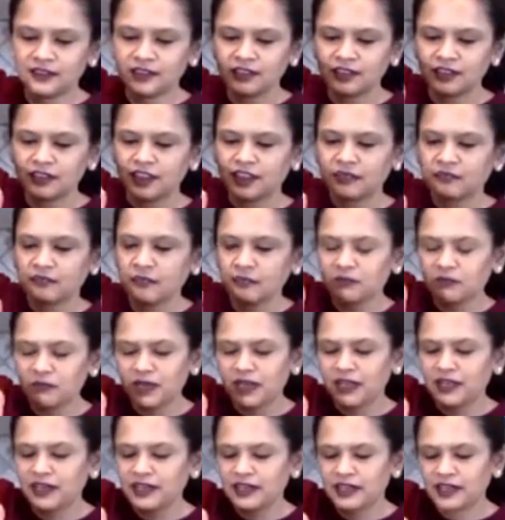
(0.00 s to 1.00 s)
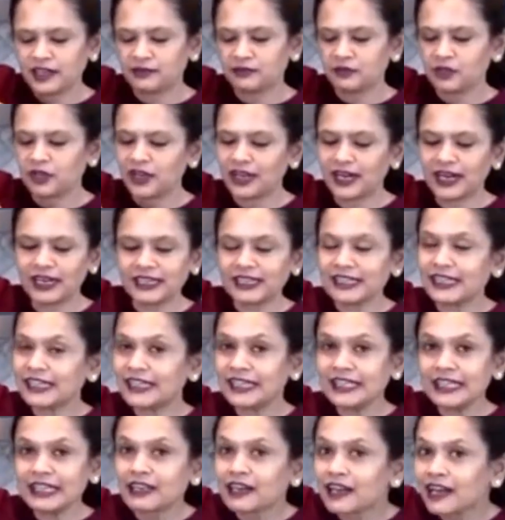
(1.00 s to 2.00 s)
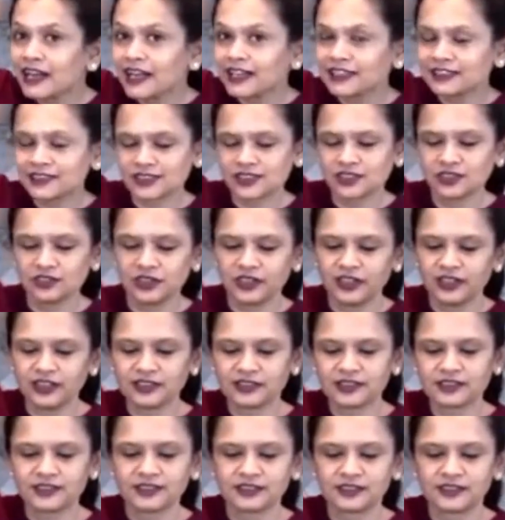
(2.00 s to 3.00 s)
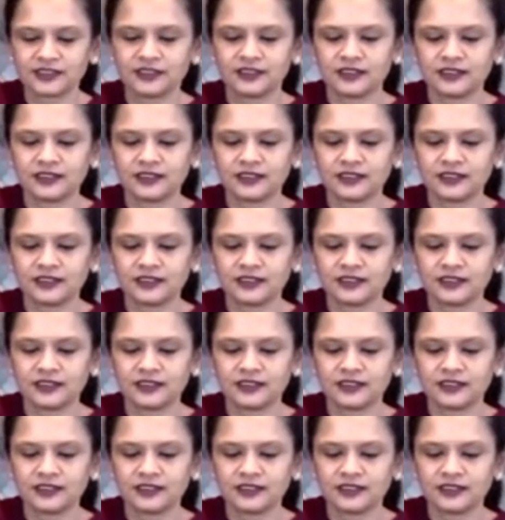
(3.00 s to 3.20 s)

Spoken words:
Keep in mind, I'm not adding any glaze to this.